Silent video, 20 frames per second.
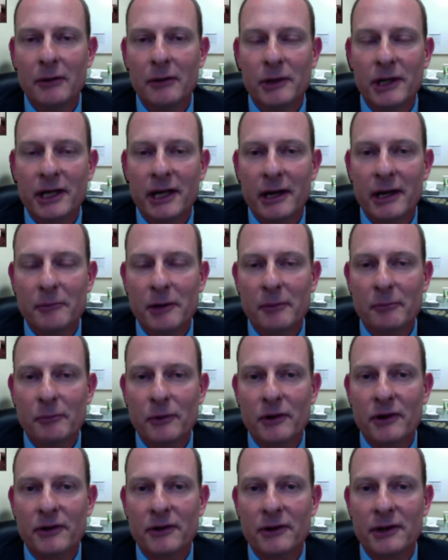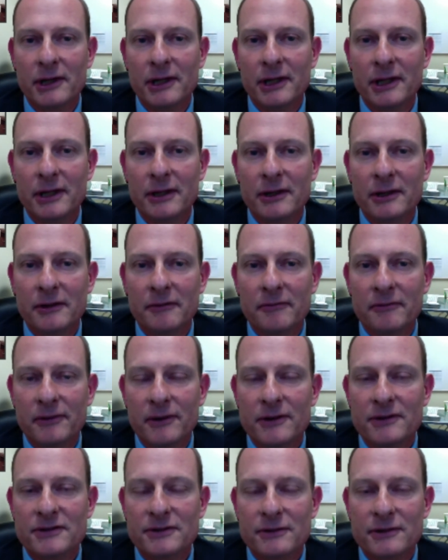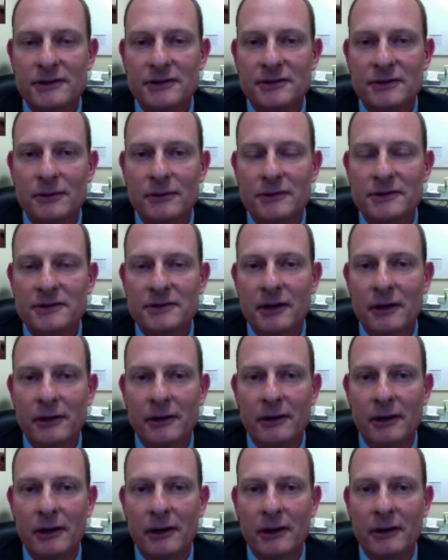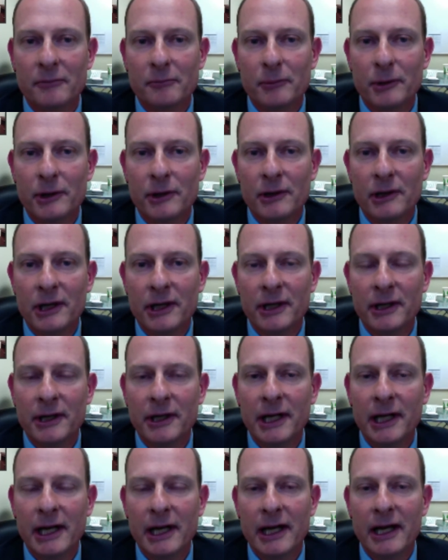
We came up with the, the first resource on, on Berlin,